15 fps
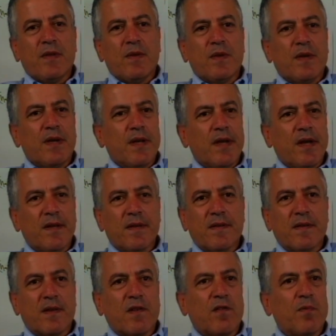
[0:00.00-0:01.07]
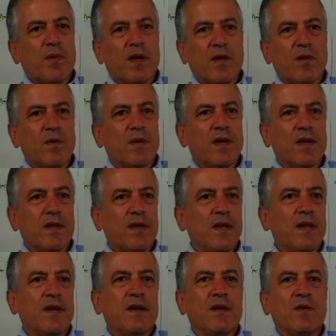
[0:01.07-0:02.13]
You cannot expect to get
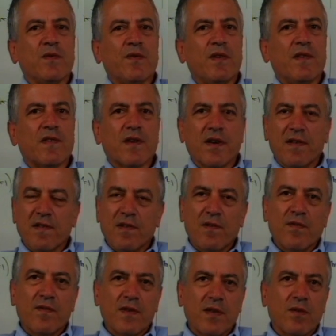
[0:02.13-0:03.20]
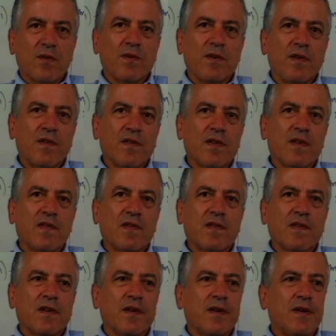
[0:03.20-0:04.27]
any kind of decisive victories
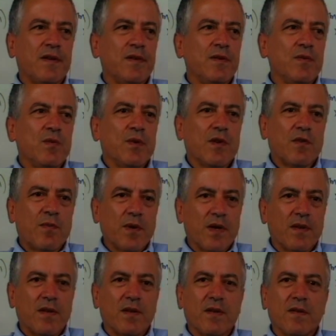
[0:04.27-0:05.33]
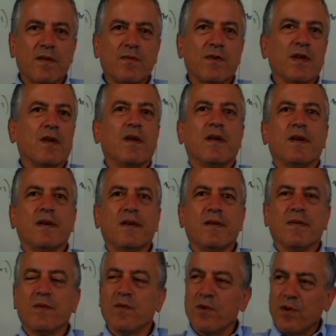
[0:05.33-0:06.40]
as you would expect in
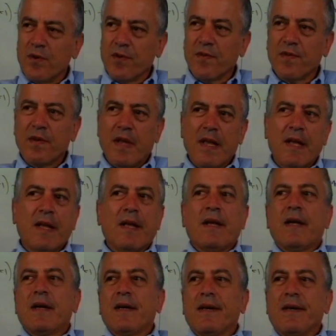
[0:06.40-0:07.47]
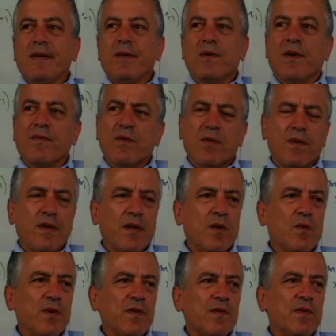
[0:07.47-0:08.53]
regular wars. You have to
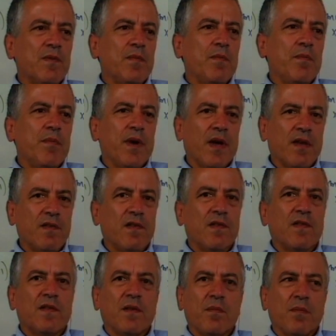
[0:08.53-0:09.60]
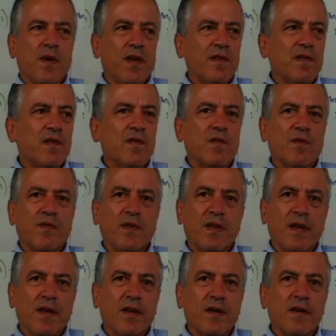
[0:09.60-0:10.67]
deal with masses and masses
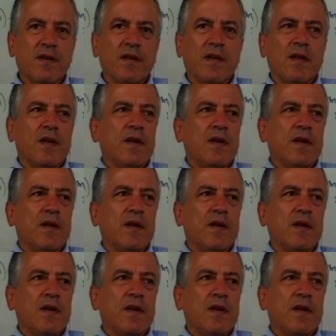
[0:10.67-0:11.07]
of data.